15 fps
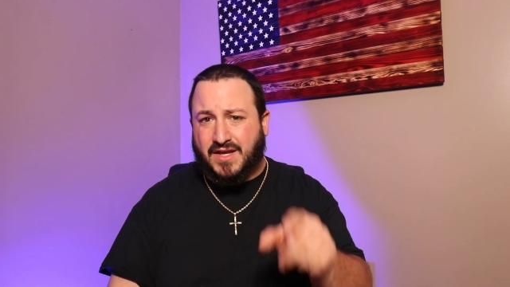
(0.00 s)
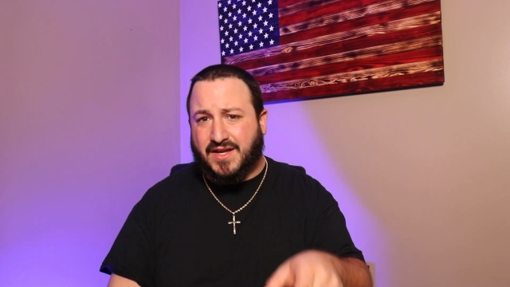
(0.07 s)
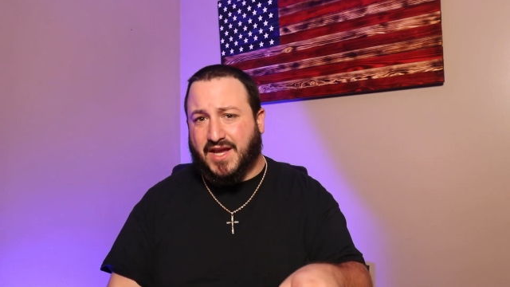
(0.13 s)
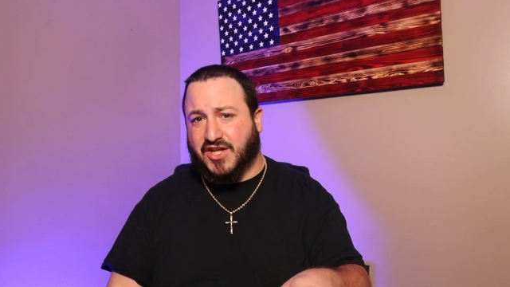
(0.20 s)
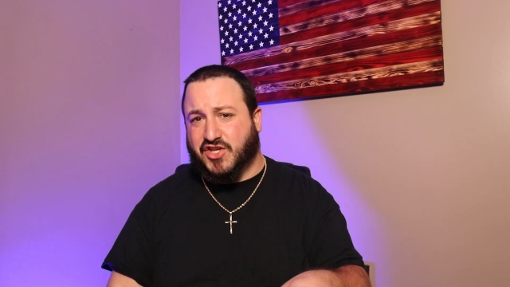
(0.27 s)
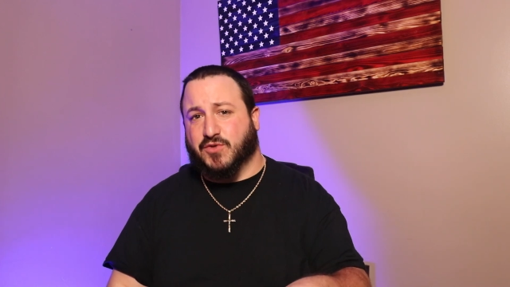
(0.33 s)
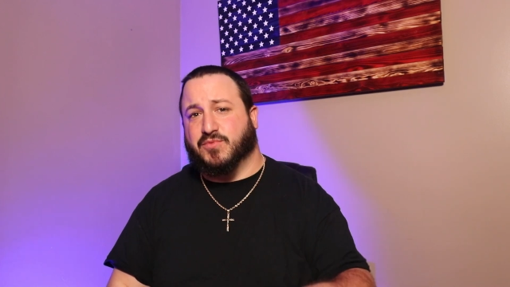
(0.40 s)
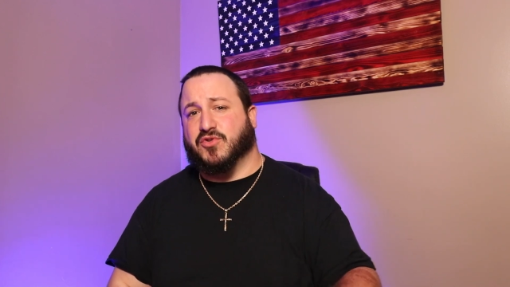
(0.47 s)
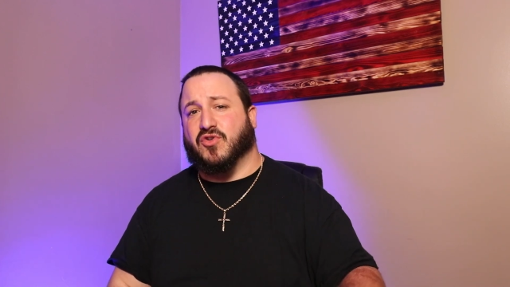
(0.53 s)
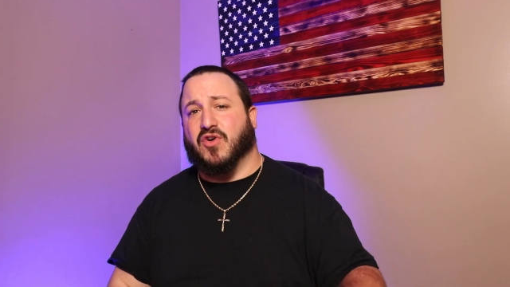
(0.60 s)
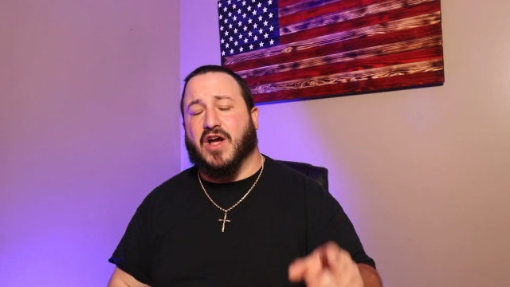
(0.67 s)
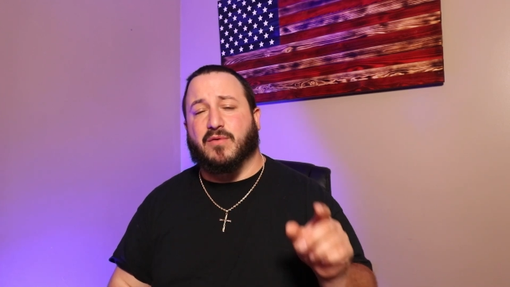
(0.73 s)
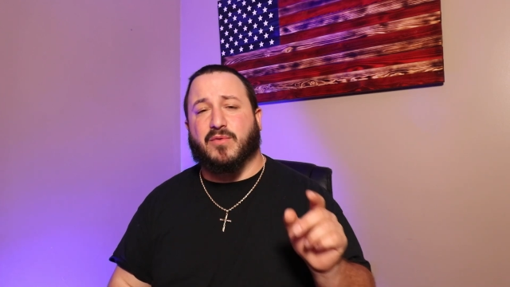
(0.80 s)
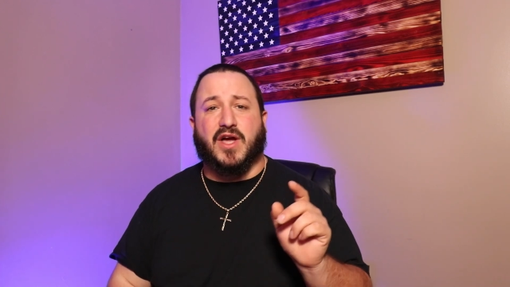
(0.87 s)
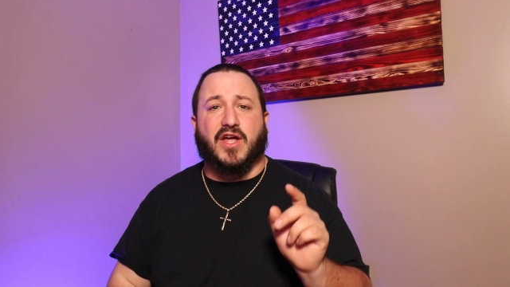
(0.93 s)
Get
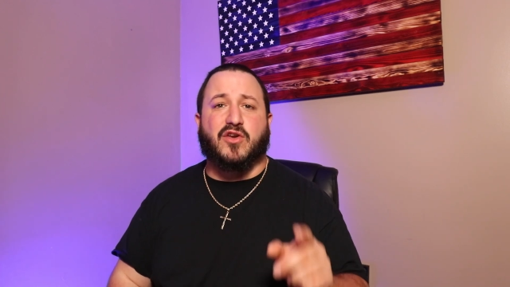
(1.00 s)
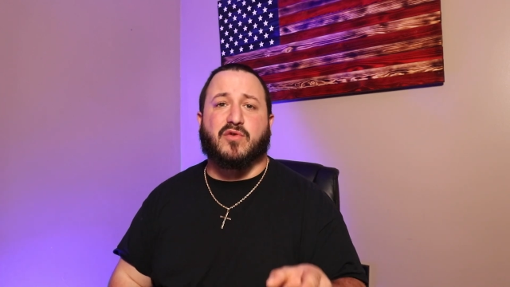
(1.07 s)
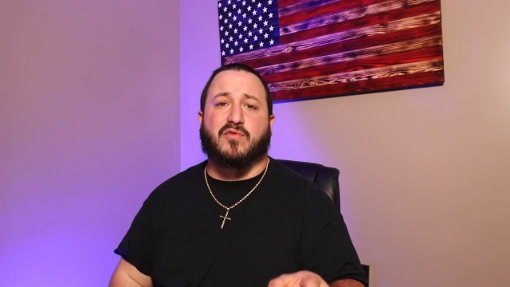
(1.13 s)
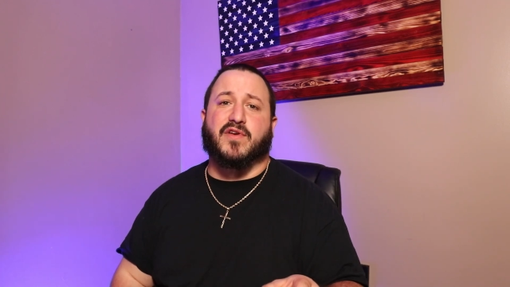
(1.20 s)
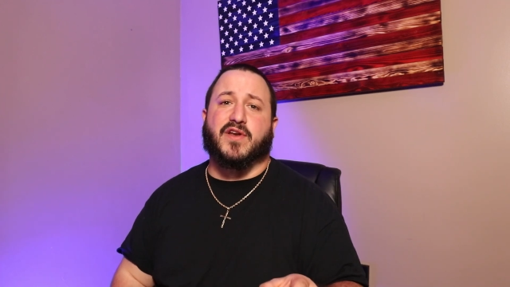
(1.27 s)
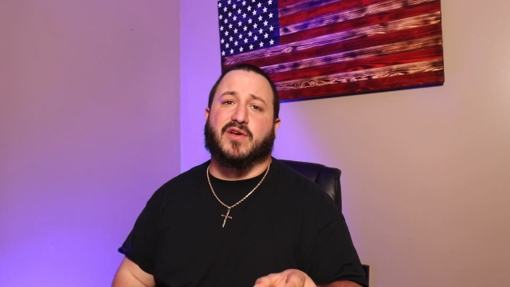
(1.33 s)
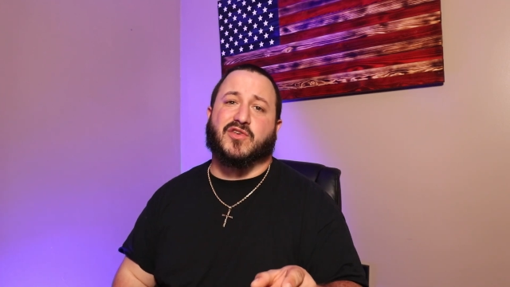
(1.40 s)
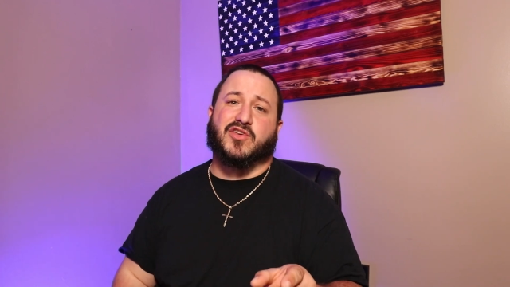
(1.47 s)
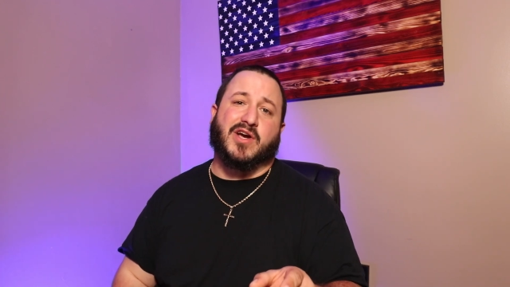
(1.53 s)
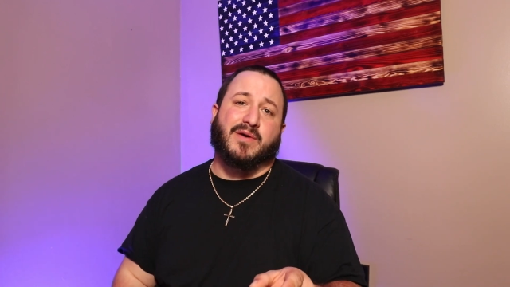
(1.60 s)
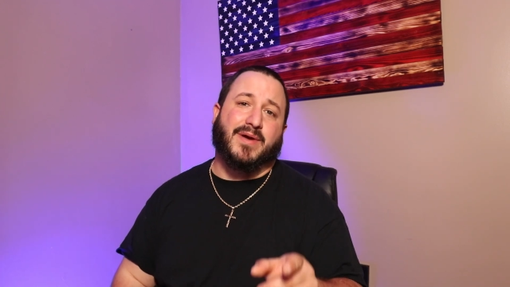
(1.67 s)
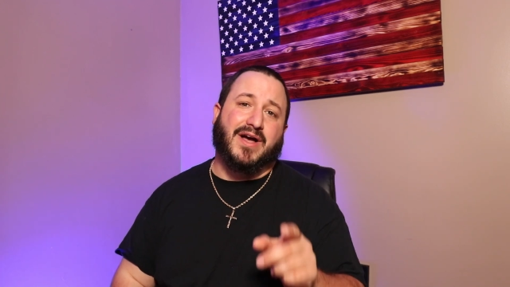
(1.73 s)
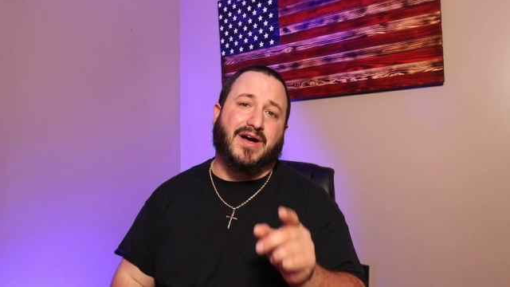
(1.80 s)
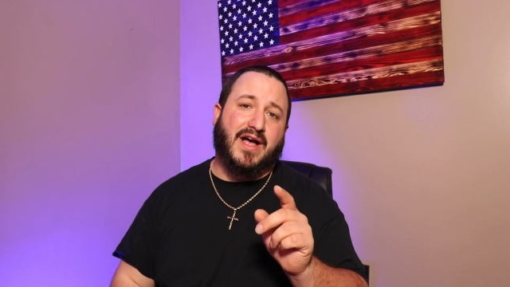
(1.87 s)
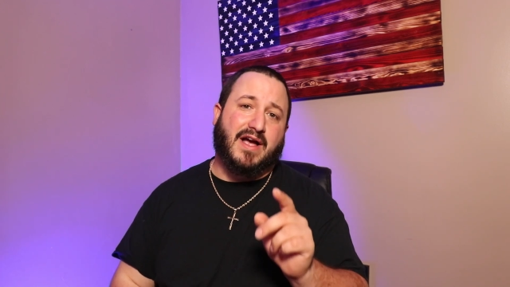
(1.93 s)
subscribed. We got new videos
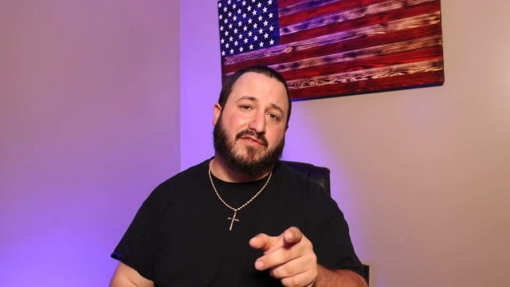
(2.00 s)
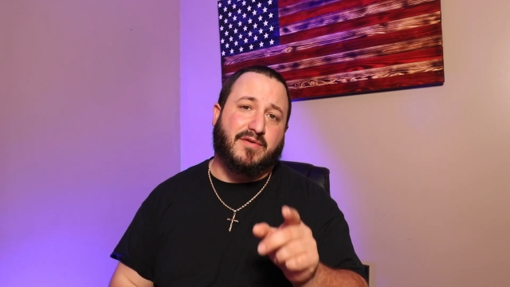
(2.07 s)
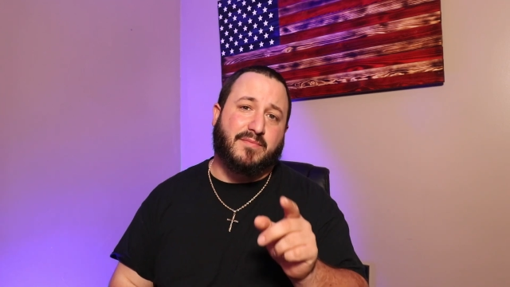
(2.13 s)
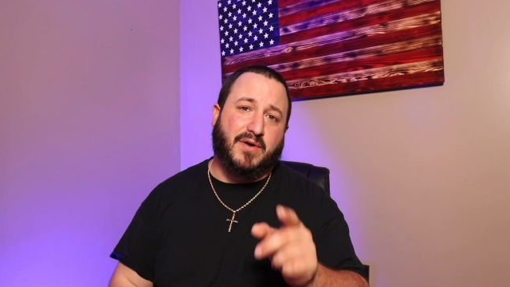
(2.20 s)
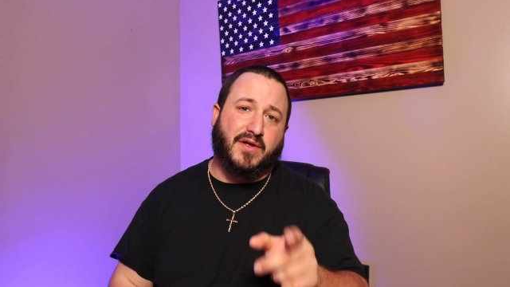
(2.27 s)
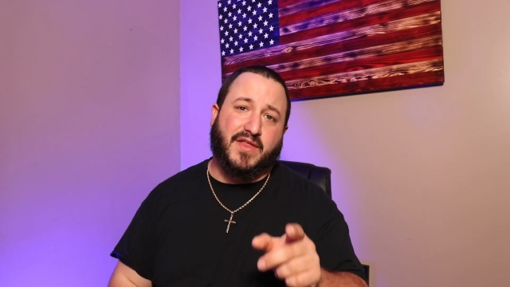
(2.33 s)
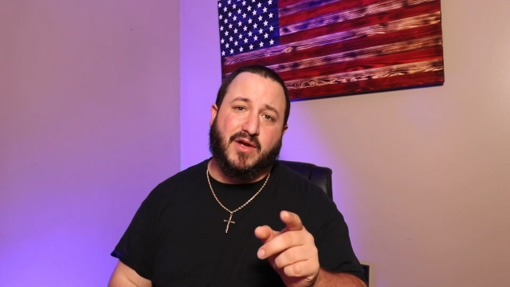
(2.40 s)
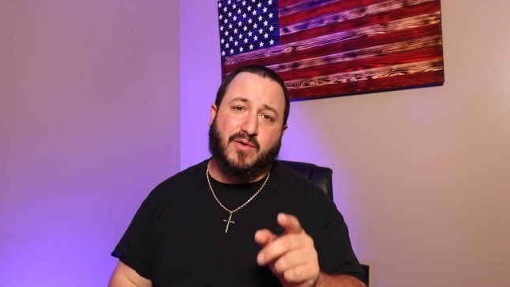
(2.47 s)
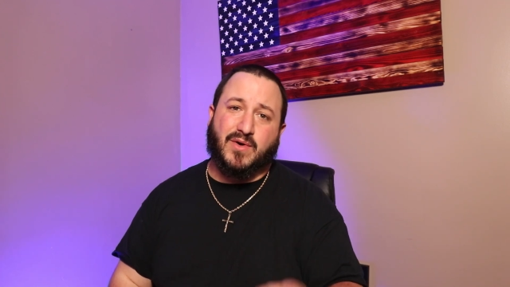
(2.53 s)
coming out every Monday,